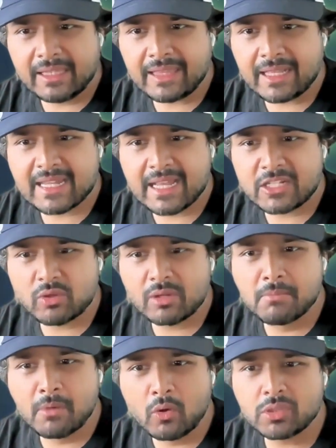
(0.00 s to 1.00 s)
I think that's
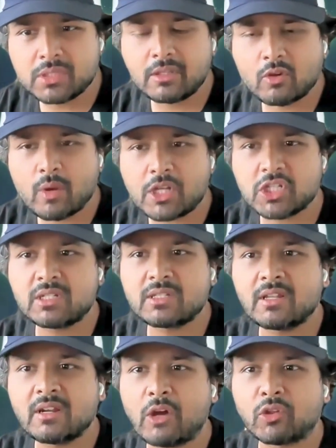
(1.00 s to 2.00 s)
answering most of the
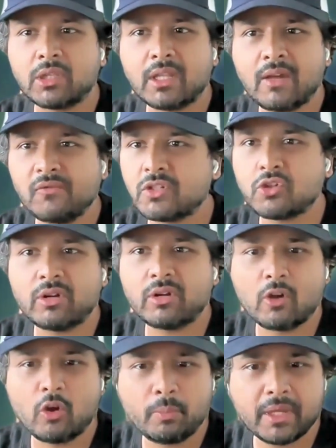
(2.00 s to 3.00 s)
questions there. I would love to
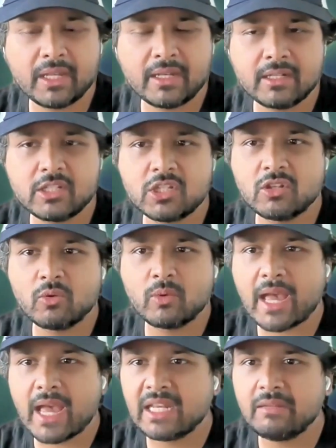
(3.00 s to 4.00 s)
turn it open
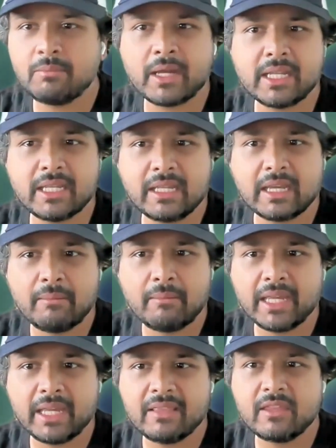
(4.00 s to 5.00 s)
to anybody
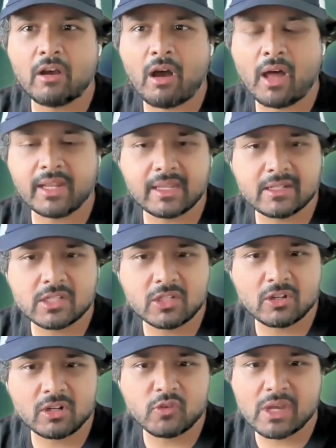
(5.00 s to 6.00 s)
in the audience here.